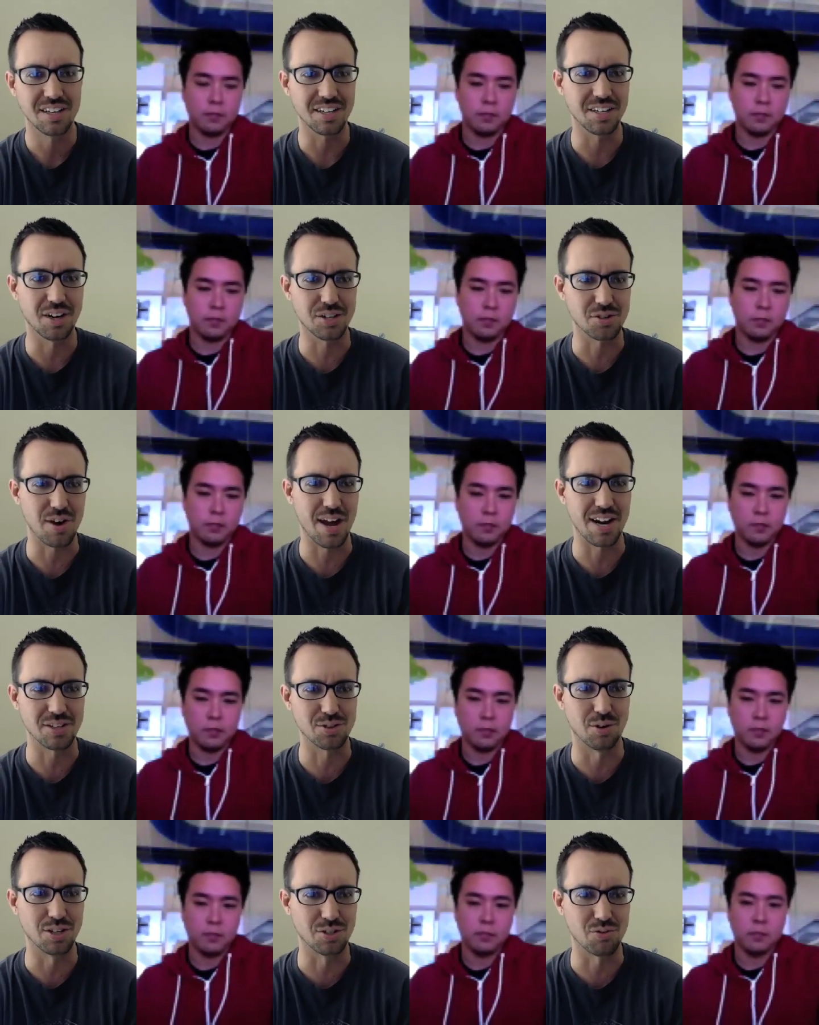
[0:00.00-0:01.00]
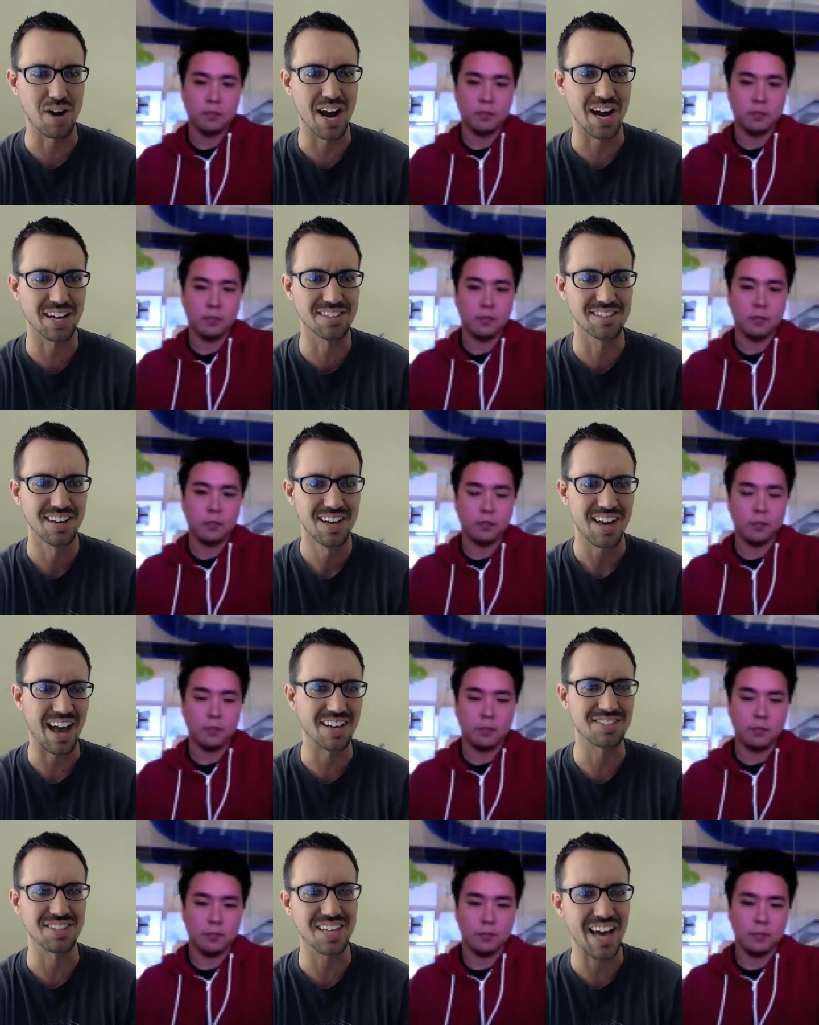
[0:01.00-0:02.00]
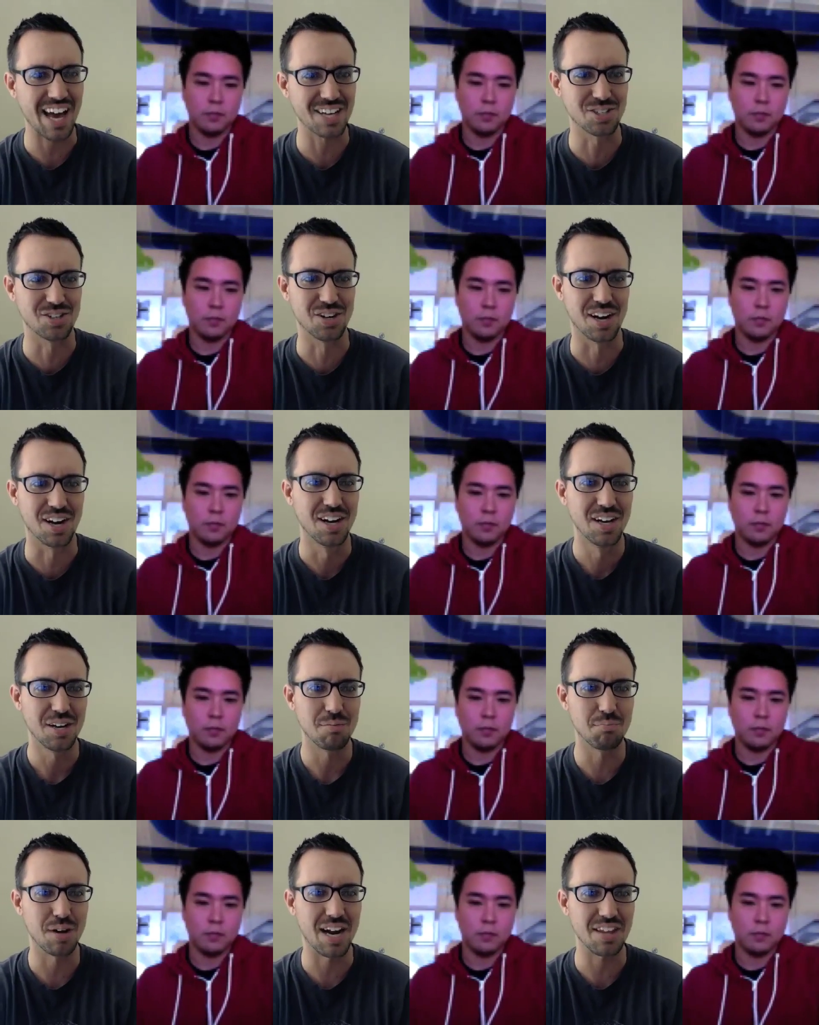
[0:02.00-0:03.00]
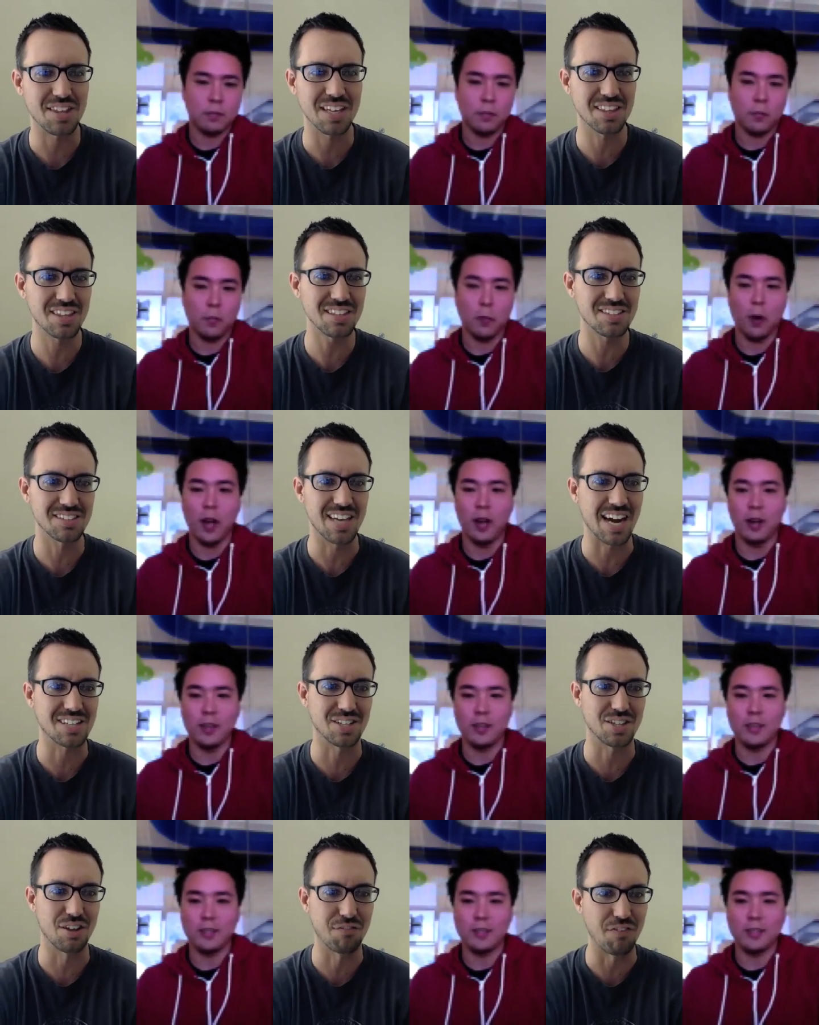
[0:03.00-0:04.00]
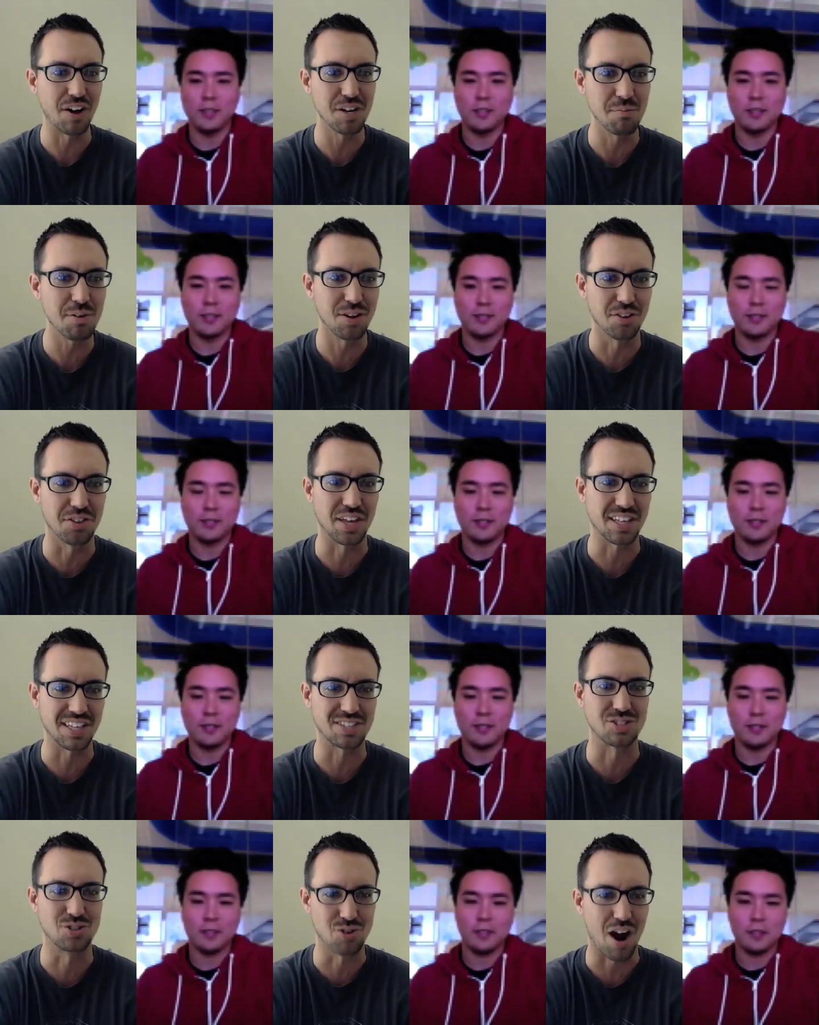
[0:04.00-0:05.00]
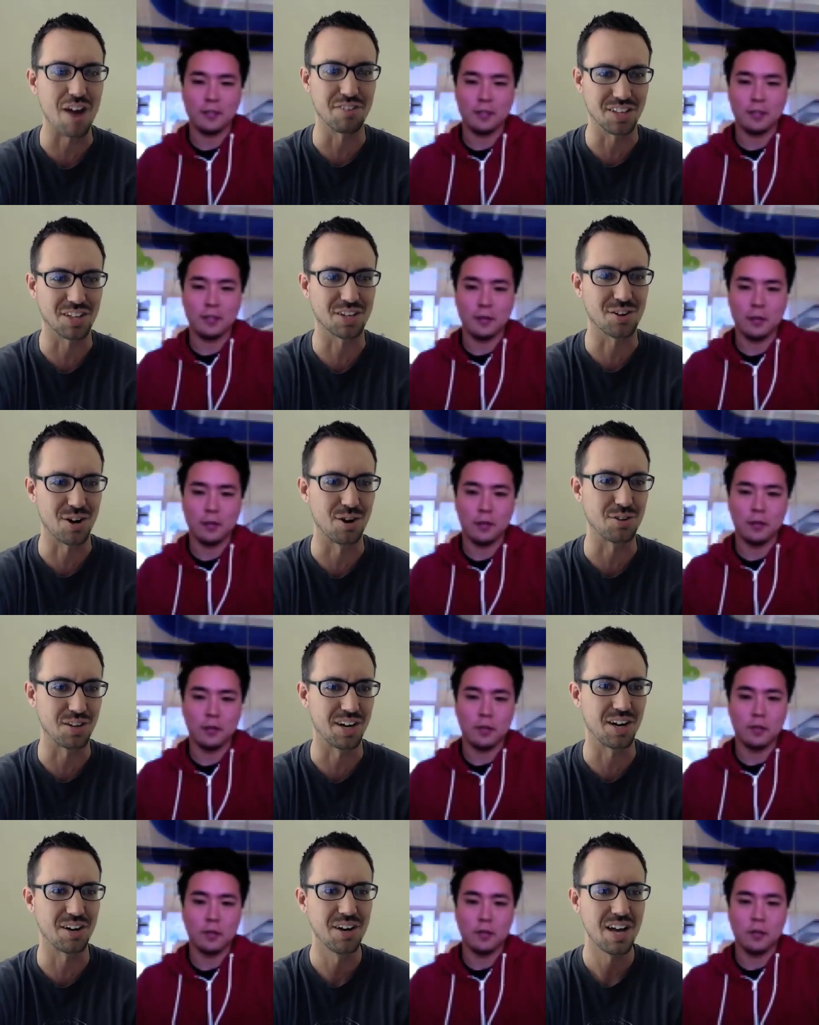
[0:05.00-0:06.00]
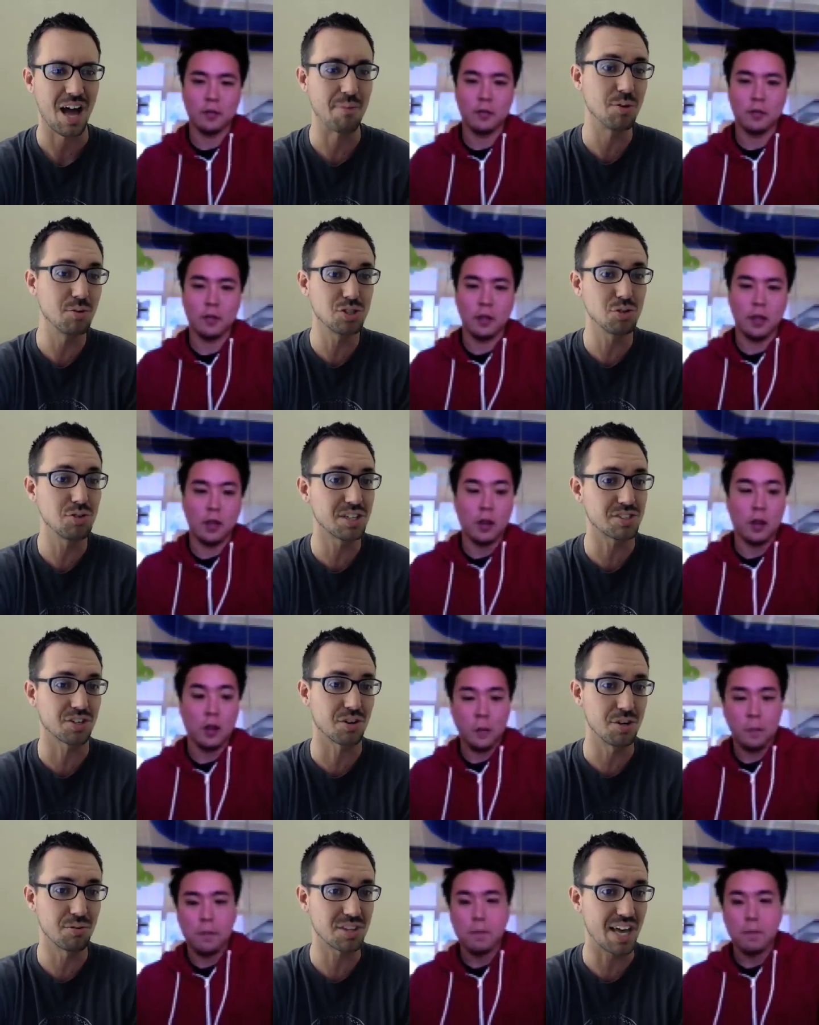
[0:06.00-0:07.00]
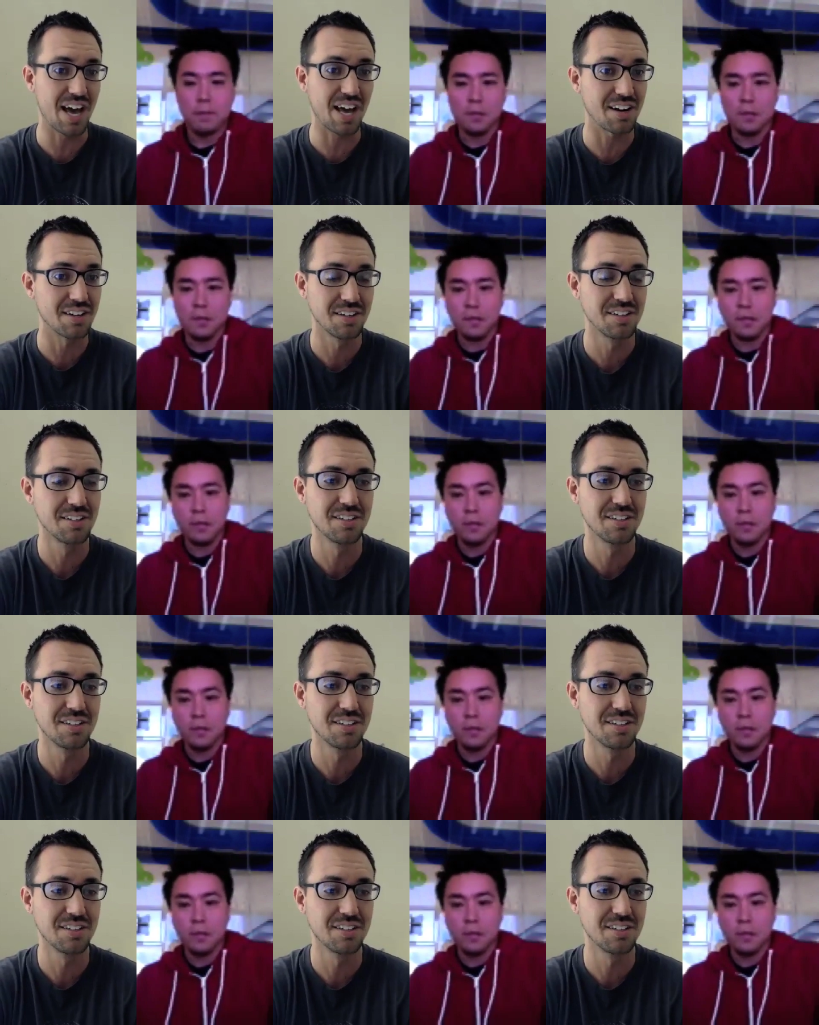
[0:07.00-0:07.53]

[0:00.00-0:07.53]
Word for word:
Speaker 1: you know tyrannosaurus rex as the extra but i think this is actually the fundamental thing that's driving the growth you know i mean would you disagree with that